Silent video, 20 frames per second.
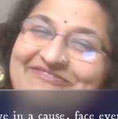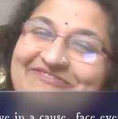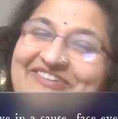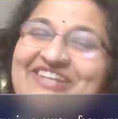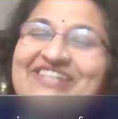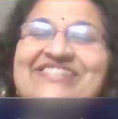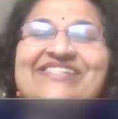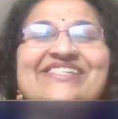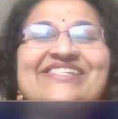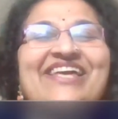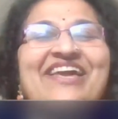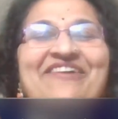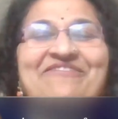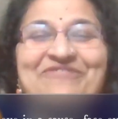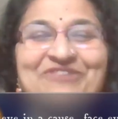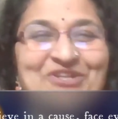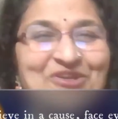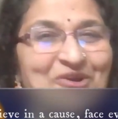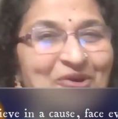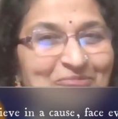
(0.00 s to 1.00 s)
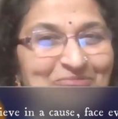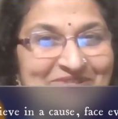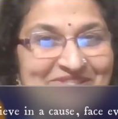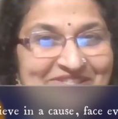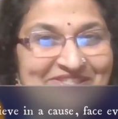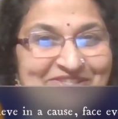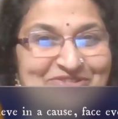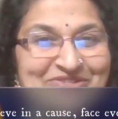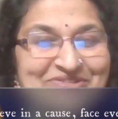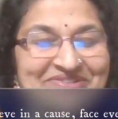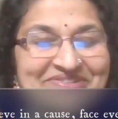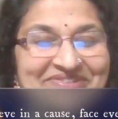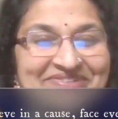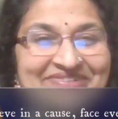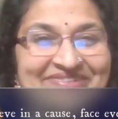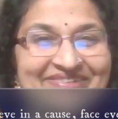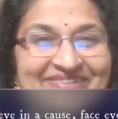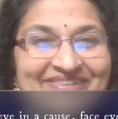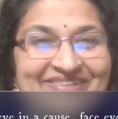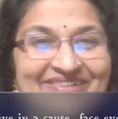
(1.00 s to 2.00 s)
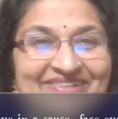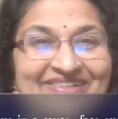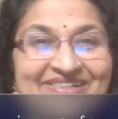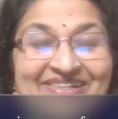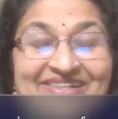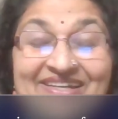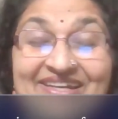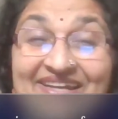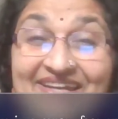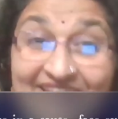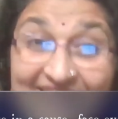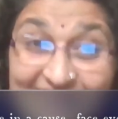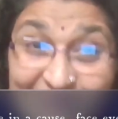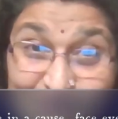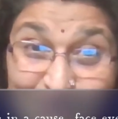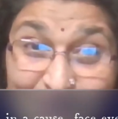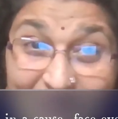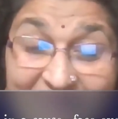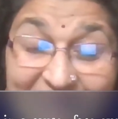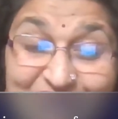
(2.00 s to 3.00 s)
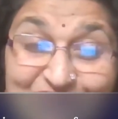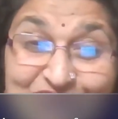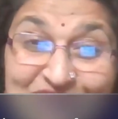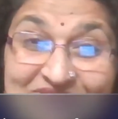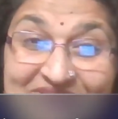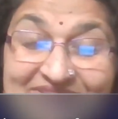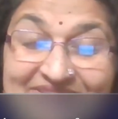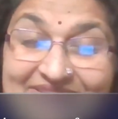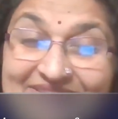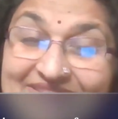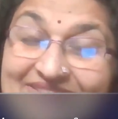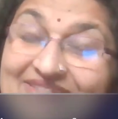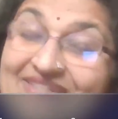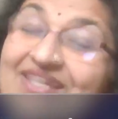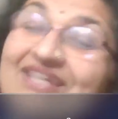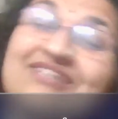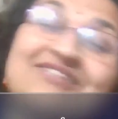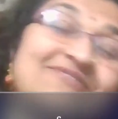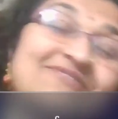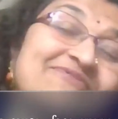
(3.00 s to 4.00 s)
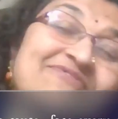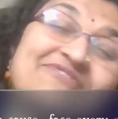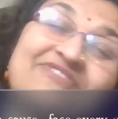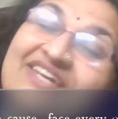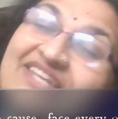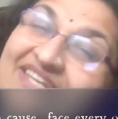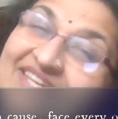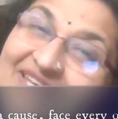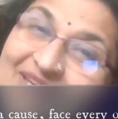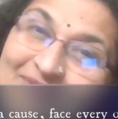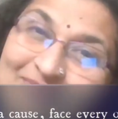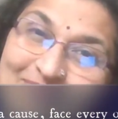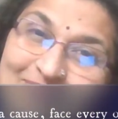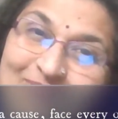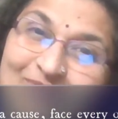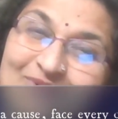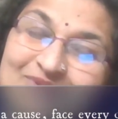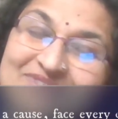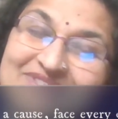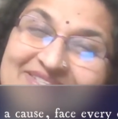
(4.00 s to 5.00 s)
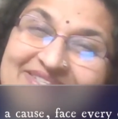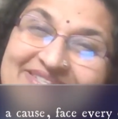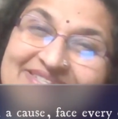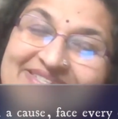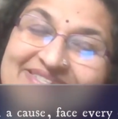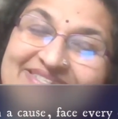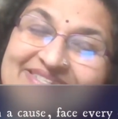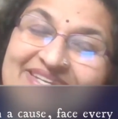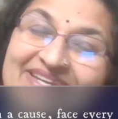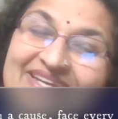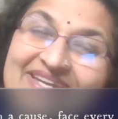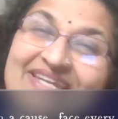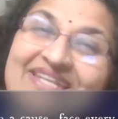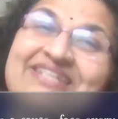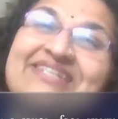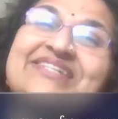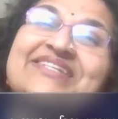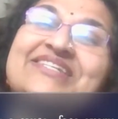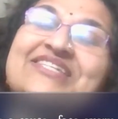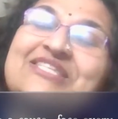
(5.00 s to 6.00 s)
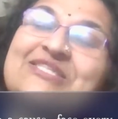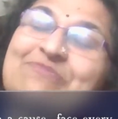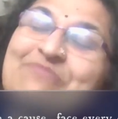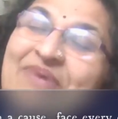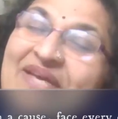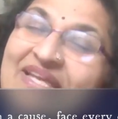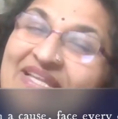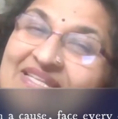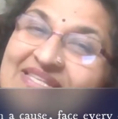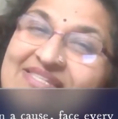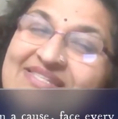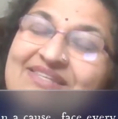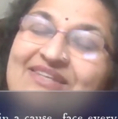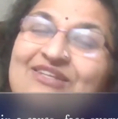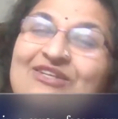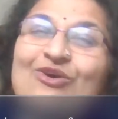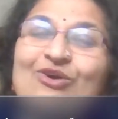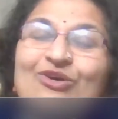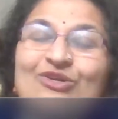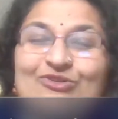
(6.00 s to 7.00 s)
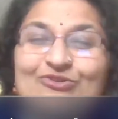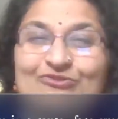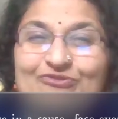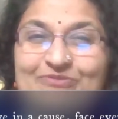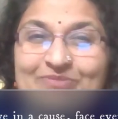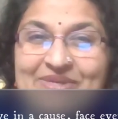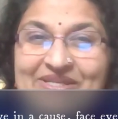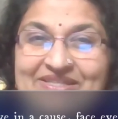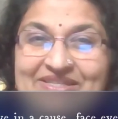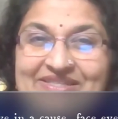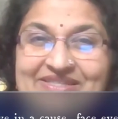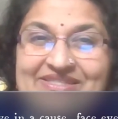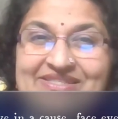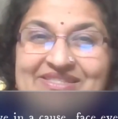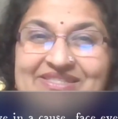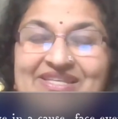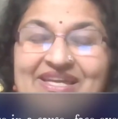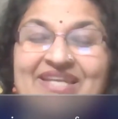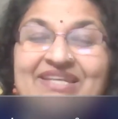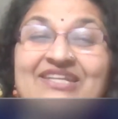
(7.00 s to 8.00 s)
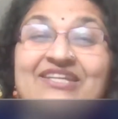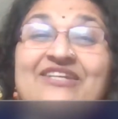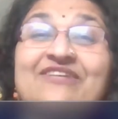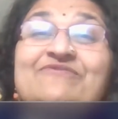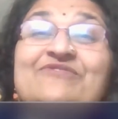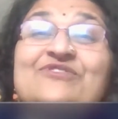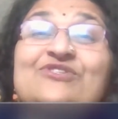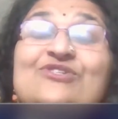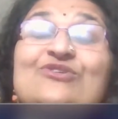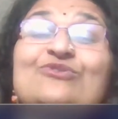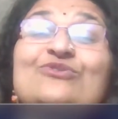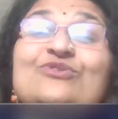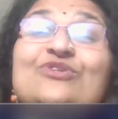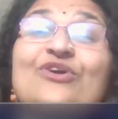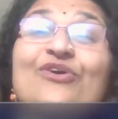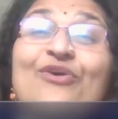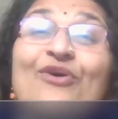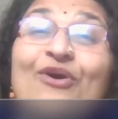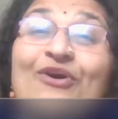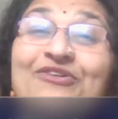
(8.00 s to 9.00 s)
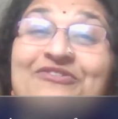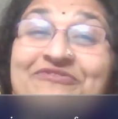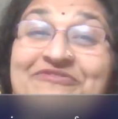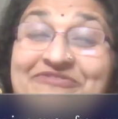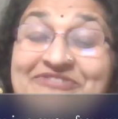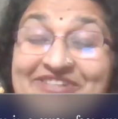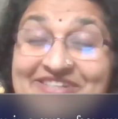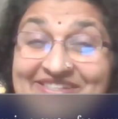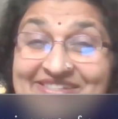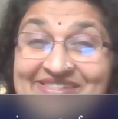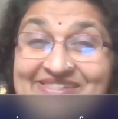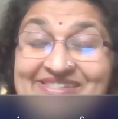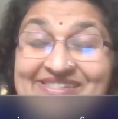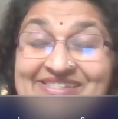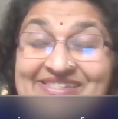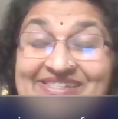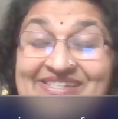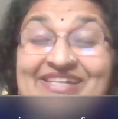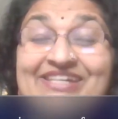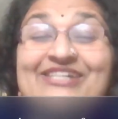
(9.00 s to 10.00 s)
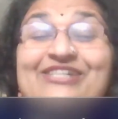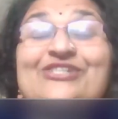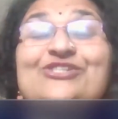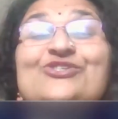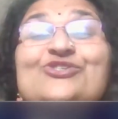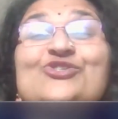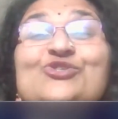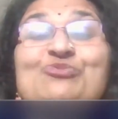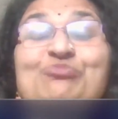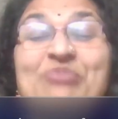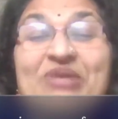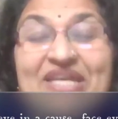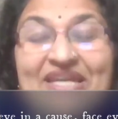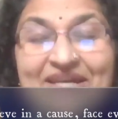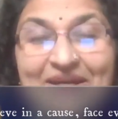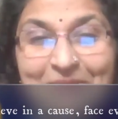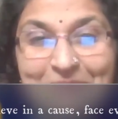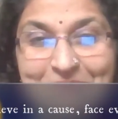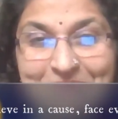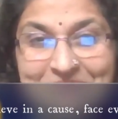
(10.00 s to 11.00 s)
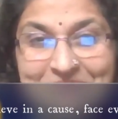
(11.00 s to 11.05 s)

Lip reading: face every opposition. Education is very important. It dispels a lot of myths and gives you the confidence to speak up.